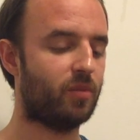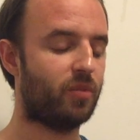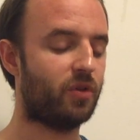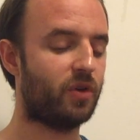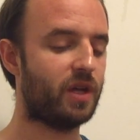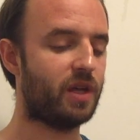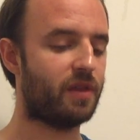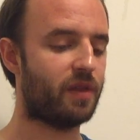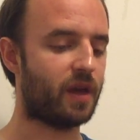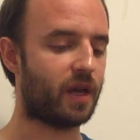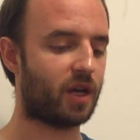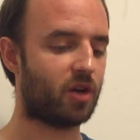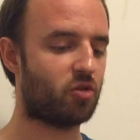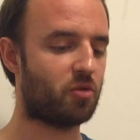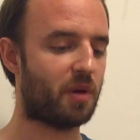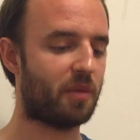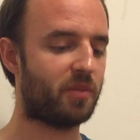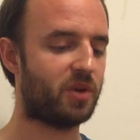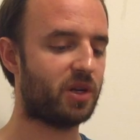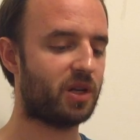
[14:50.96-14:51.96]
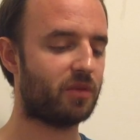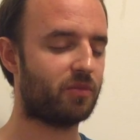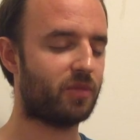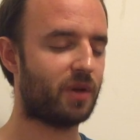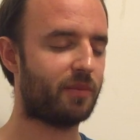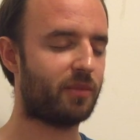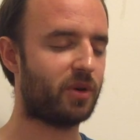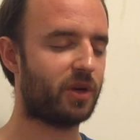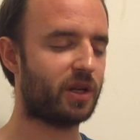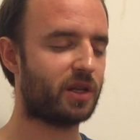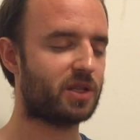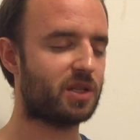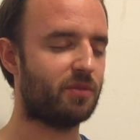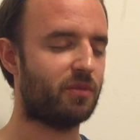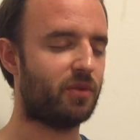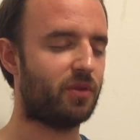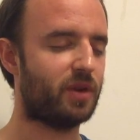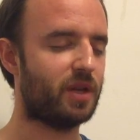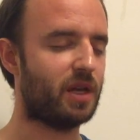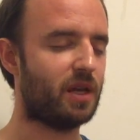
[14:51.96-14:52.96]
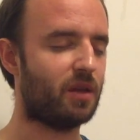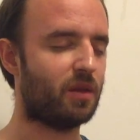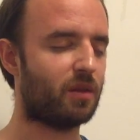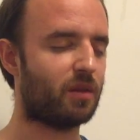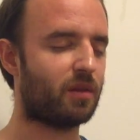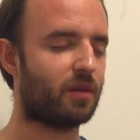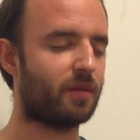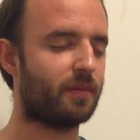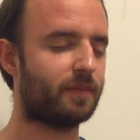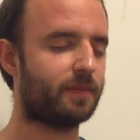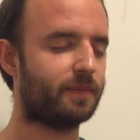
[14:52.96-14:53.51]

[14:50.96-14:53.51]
breathing, remembering to breathe.